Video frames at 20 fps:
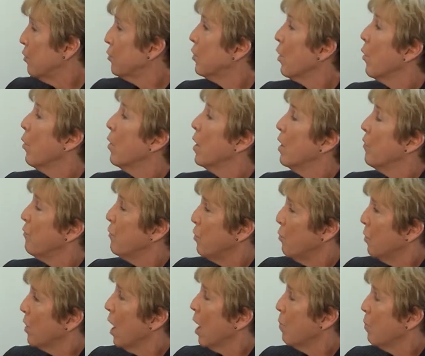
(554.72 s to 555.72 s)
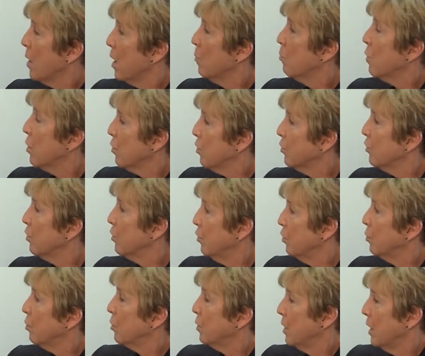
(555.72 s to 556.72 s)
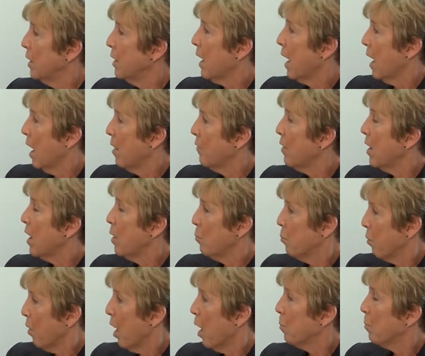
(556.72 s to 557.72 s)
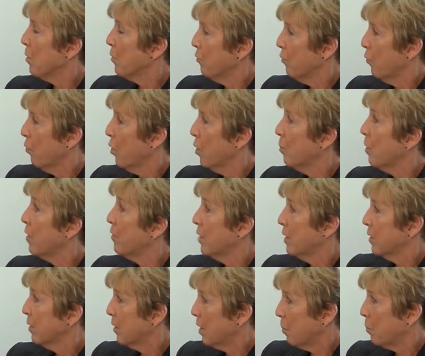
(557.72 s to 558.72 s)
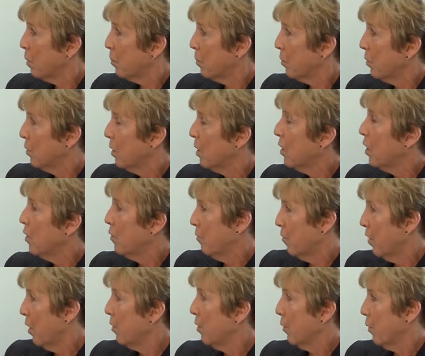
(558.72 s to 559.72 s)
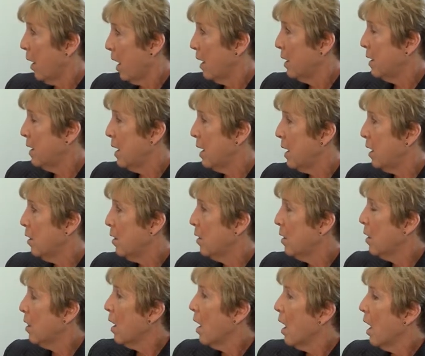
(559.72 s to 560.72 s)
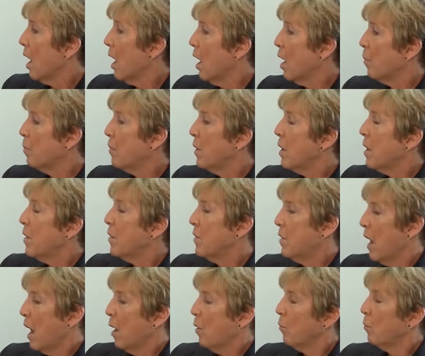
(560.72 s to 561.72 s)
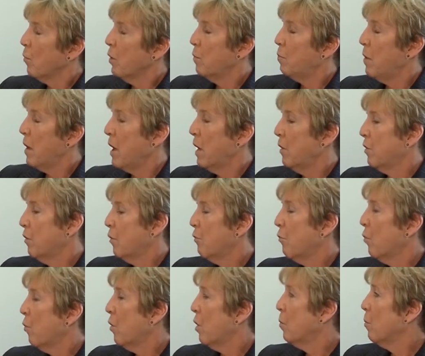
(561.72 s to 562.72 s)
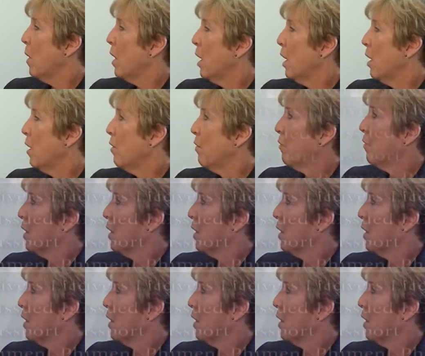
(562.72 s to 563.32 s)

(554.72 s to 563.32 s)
So if you come in person, you will need to have a proper form of acceptable photo ID. That would be in the form of